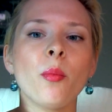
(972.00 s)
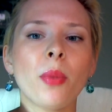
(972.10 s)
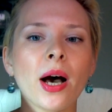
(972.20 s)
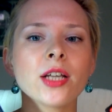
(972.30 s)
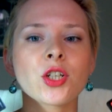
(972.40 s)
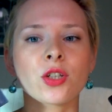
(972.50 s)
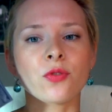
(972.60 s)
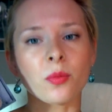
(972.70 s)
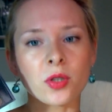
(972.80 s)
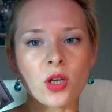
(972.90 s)
but just
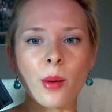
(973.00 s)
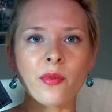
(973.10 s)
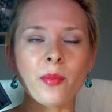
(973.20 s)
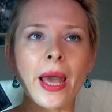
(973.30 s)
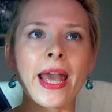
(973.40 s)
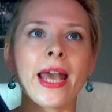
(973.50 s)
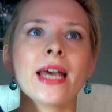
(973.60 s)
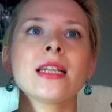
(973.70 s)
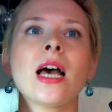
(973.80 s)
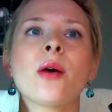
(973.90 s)
from the top of my
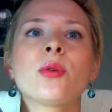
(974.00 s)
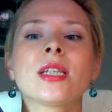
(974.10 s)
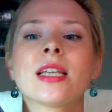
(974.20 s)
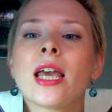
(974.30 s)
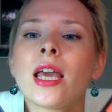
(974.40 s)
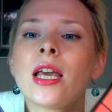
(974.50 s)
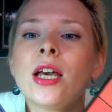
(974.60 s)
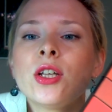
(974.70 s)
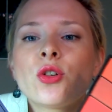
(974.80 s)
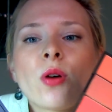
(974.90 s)
head, I would say
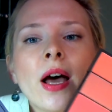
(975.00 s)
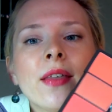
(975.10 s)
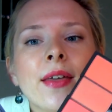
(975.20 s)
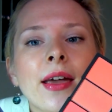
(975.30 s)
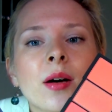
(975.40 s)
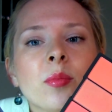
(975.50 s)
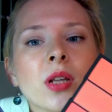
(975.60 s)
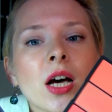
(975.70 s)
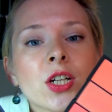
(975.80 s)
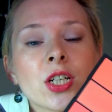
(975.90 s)
try their
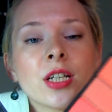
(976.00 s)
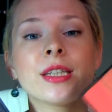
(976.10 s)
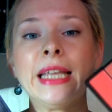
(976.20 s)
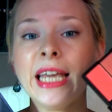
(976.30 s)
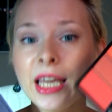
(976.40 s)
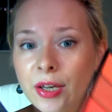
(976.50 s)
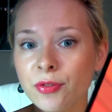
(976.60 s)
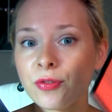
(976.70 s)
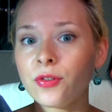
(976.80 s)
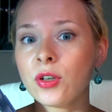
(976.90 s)
blushes
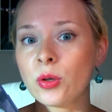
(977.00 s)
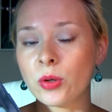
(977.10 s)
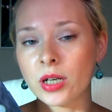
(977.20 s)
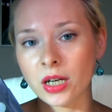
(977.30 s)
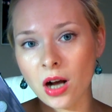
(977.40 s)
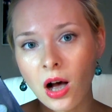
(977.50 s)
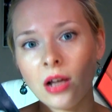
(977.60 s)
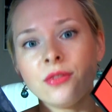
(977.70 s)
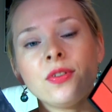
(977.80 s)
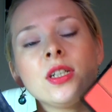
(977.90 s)
if you're
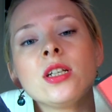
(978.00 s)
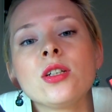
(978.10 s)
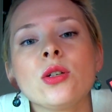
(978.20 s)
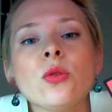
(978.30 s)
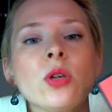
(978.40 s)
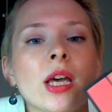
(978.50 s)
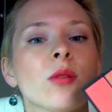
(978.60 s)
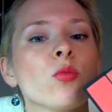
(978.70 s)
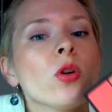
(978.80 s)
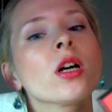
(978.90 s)
confident you
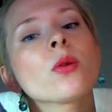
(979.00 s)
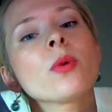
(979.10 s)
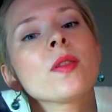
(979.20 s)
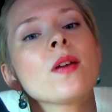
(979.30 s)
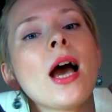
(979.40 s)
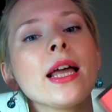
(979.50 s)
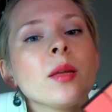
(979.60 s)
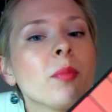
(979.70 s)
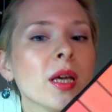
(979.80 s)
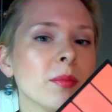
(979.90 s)
can work with
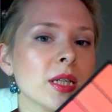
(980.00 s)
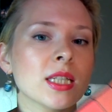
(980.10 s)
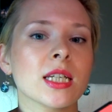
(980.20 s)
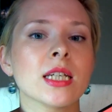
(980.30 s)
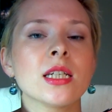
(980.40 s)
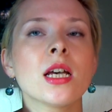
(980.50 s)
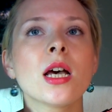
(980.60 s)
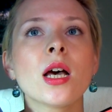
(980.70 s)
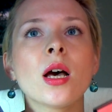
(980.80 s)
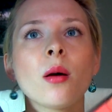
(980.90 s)
highly pigmented
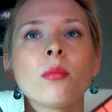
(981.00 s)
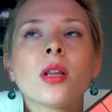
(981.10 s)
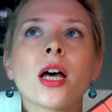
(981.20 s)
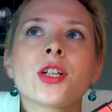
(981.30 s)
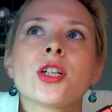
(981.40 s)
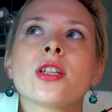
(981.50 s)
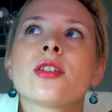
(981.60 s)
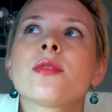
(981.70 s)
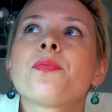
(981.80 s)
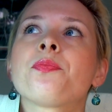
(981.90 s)

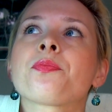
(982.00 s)
blushes.